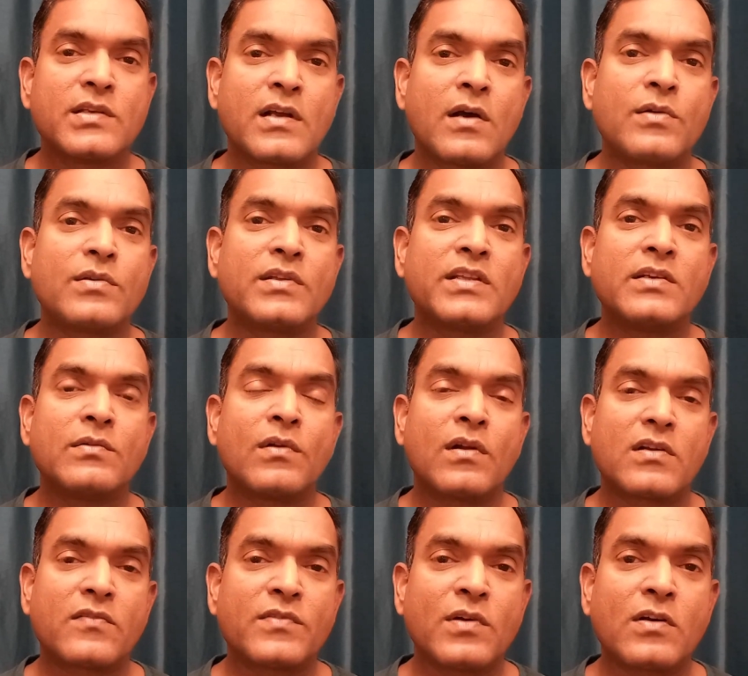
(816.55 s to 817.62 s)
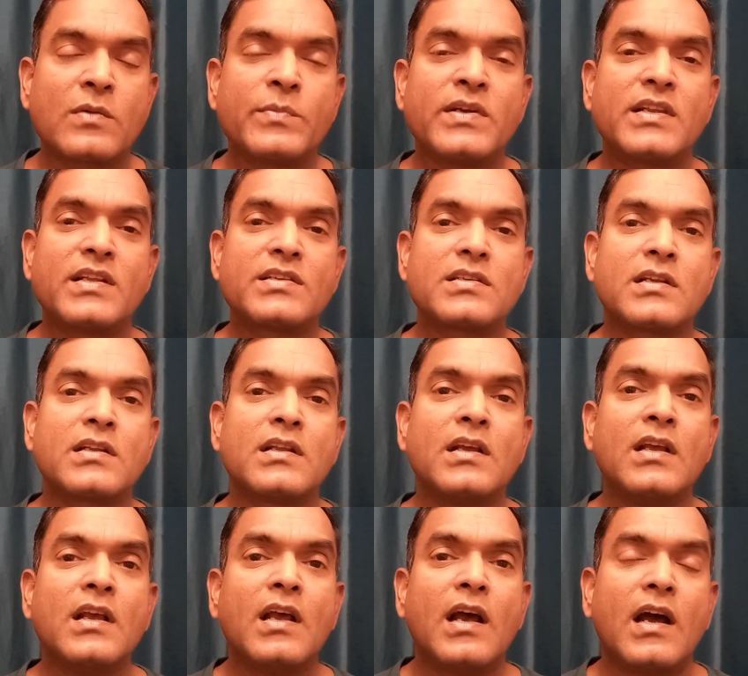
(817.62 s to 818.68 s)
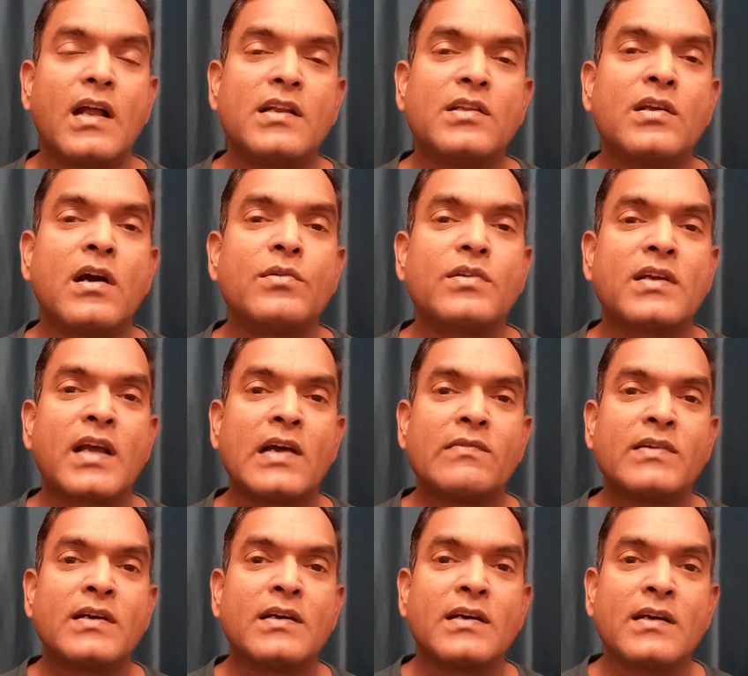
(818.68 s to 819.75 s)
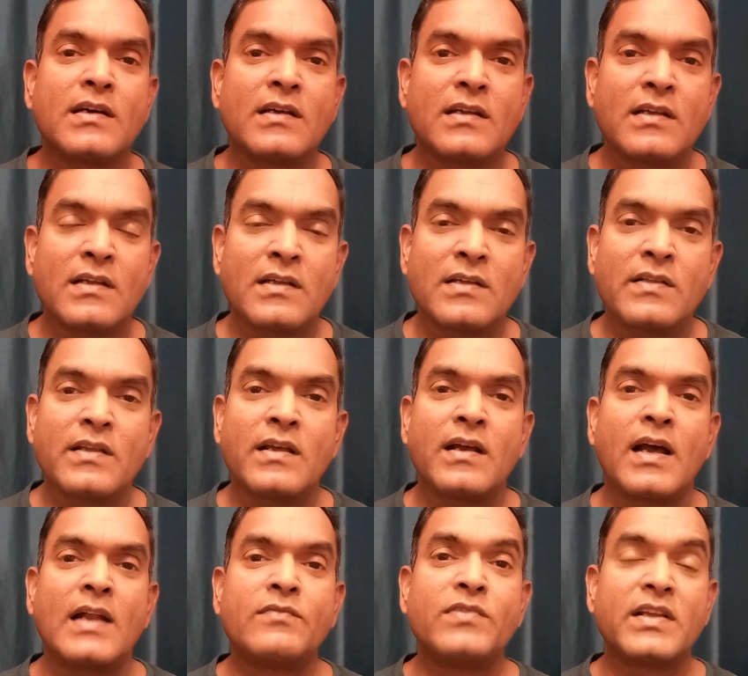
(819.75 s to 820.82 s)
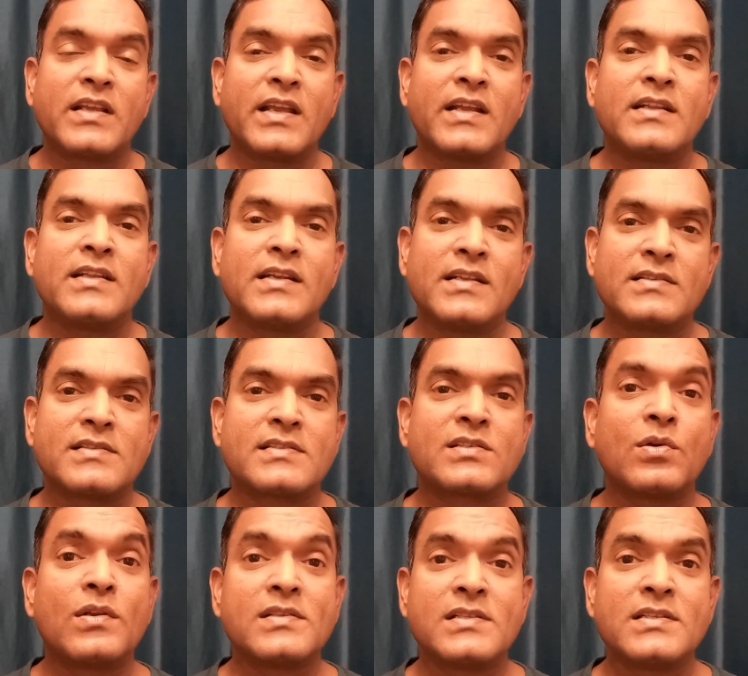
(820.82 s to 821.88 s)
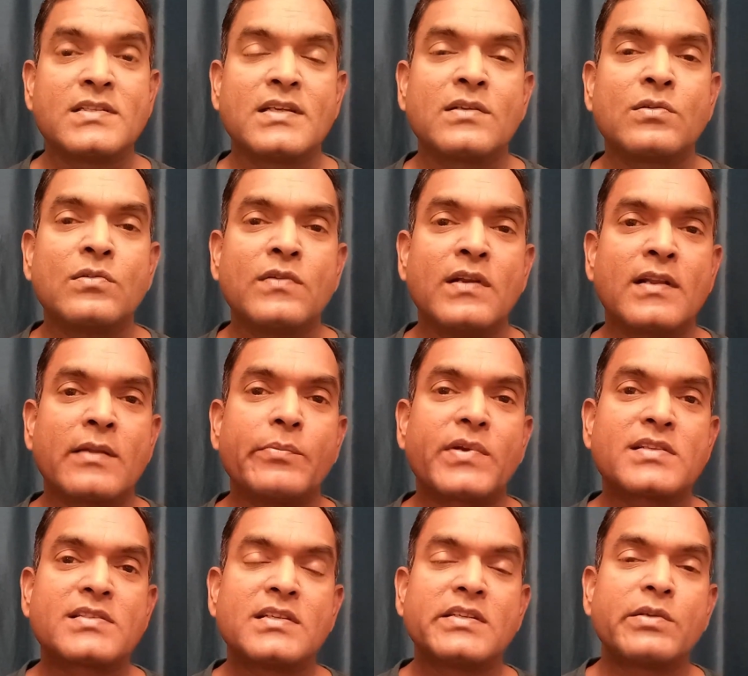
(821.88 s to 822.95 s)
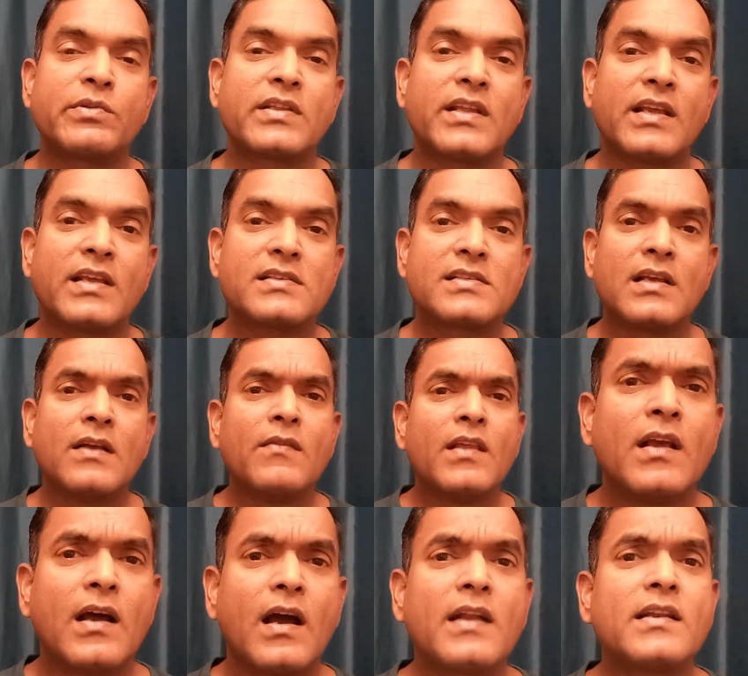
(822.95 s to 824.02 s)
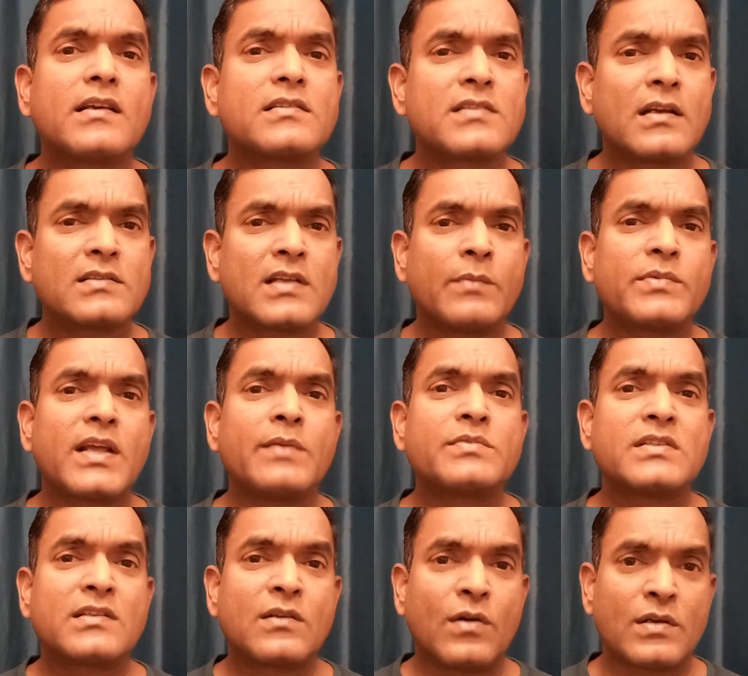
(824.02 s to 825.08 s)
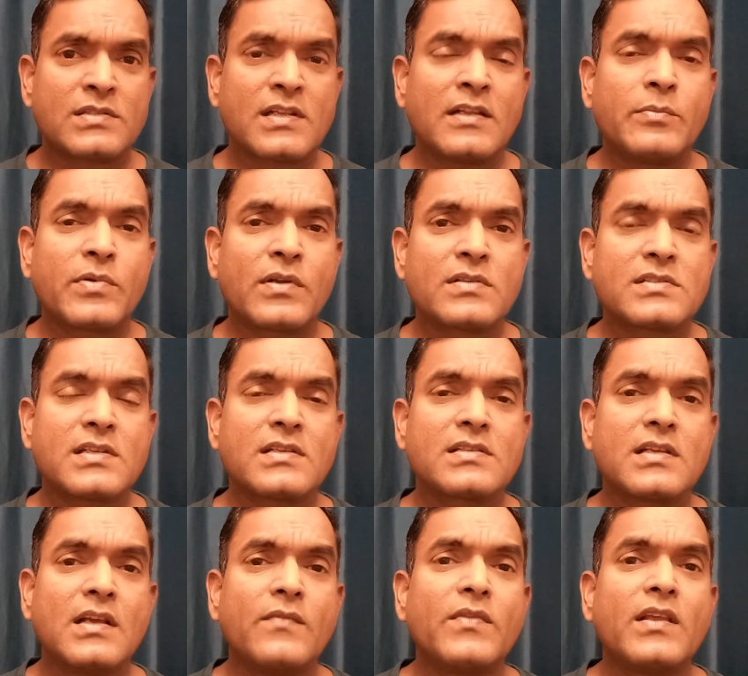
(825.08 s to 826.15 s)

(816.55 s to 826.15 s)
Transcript: You have to give a lot of documentation and you have to have a advocate, that is a solicitor, who will represent your case, and sometimes it's costly process.